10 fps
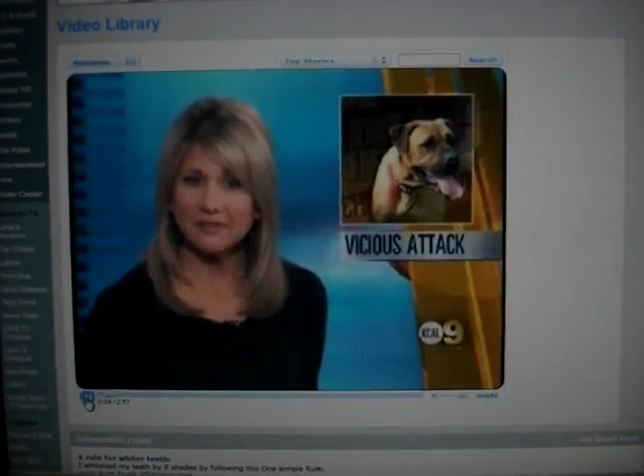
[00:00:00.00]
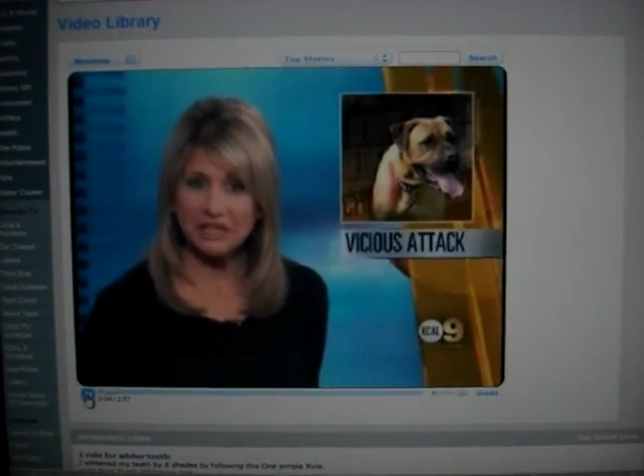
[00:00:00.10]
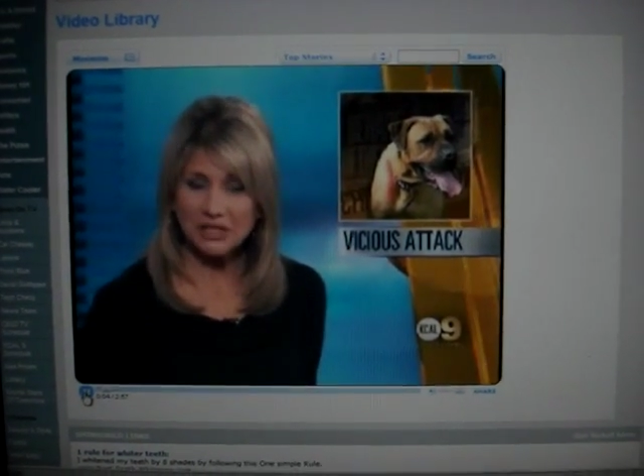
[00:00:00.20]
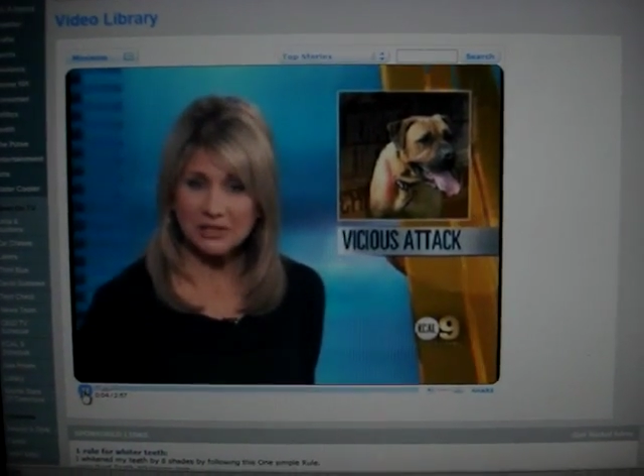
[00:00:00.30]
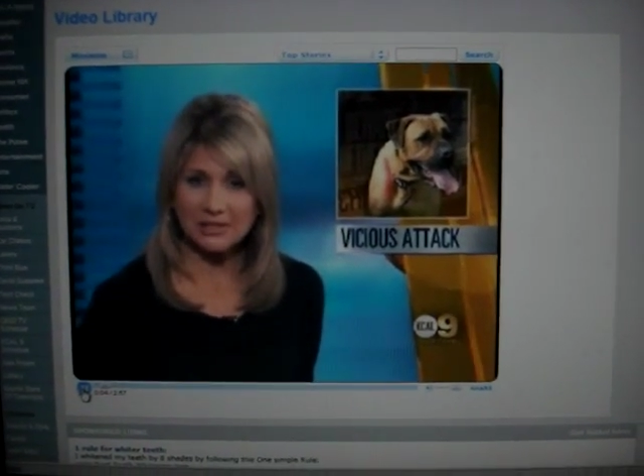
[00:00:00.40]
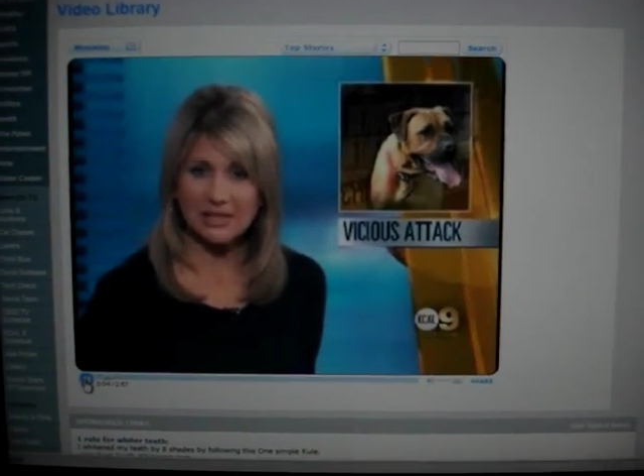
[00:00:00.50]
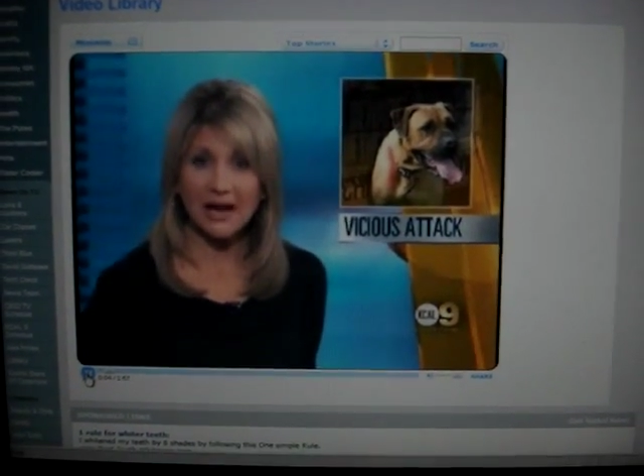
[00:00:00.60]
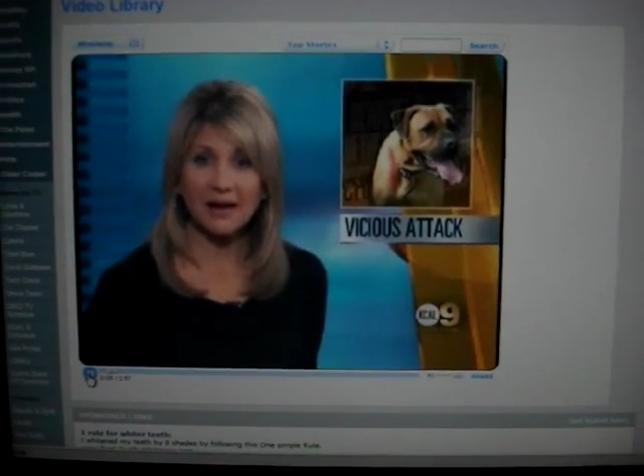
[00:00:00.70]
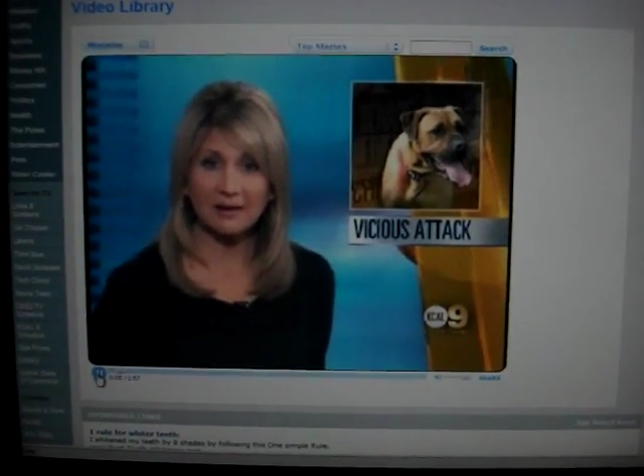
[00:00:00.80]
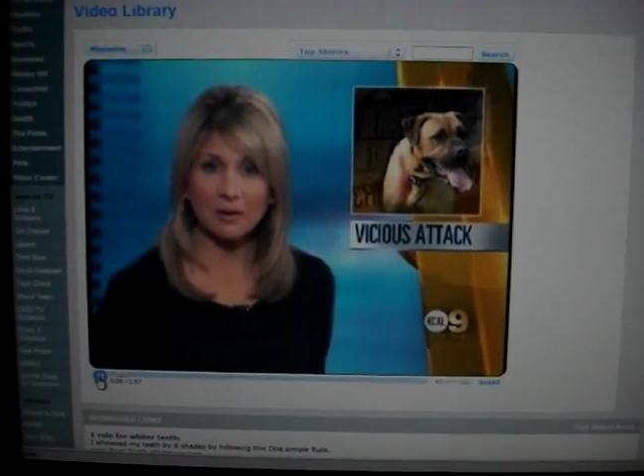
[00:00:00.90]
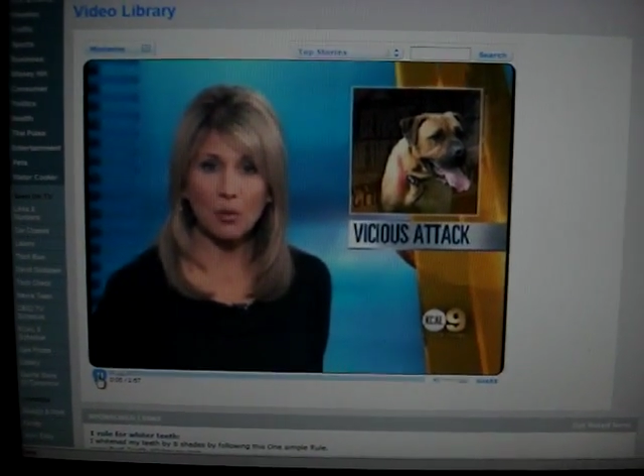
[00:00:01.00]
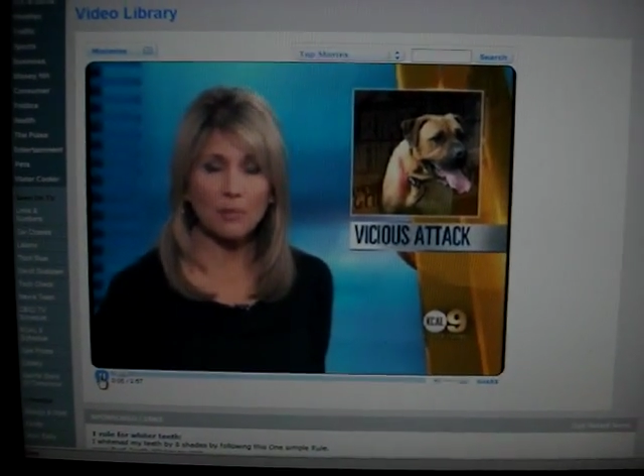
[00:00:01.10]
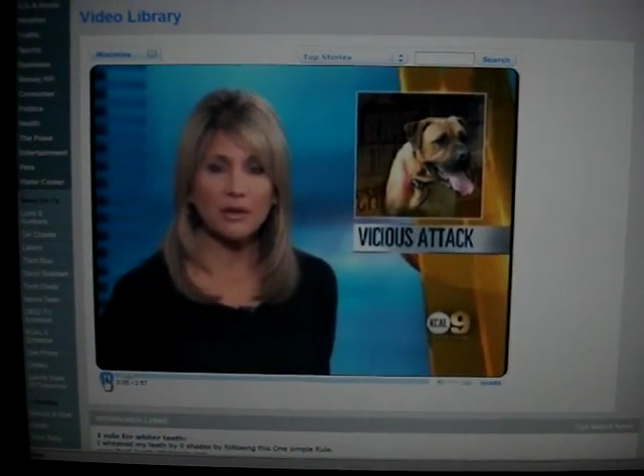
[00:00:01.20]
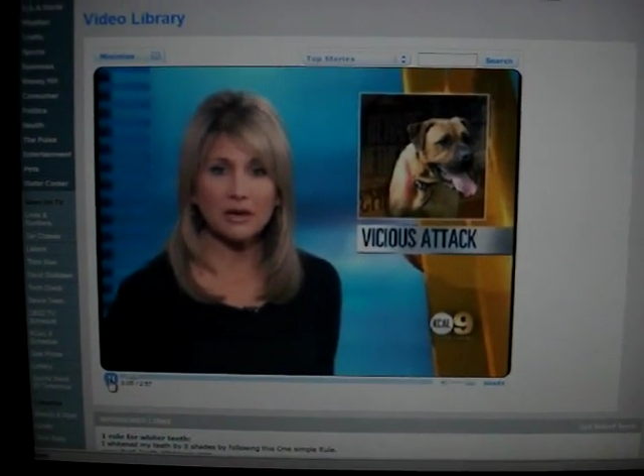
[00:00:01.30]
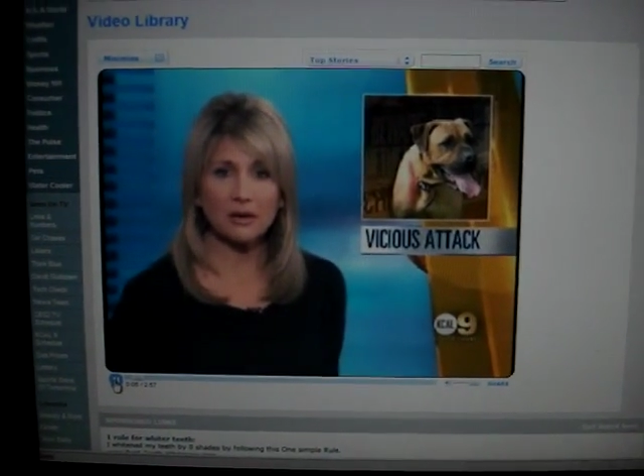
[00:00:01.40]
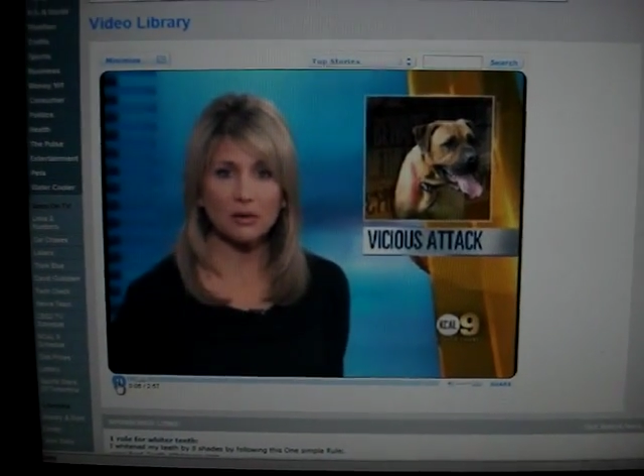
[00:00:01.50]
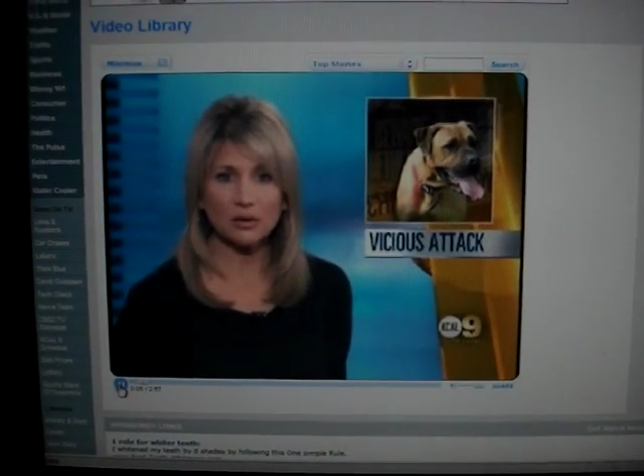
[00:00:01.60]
vicious attack on a woman in